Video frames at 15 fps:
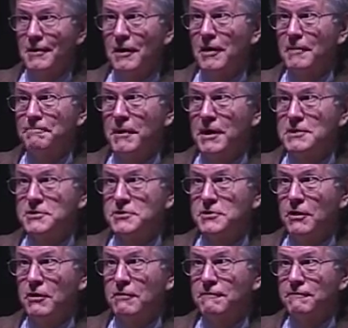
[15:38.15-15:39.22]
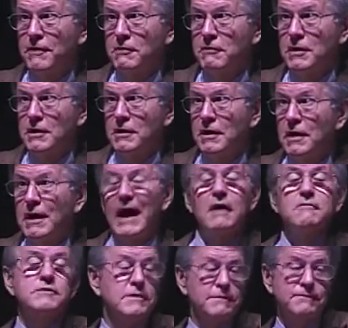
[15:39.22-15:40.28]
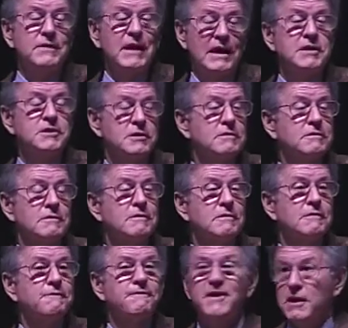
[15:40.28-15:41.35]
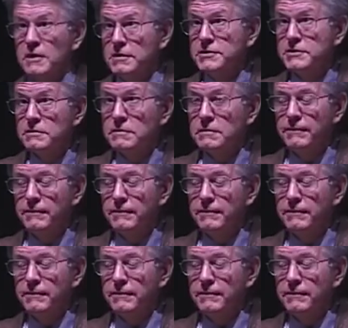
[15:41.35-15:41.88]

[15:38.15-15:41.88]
are based on very out-of-date figures.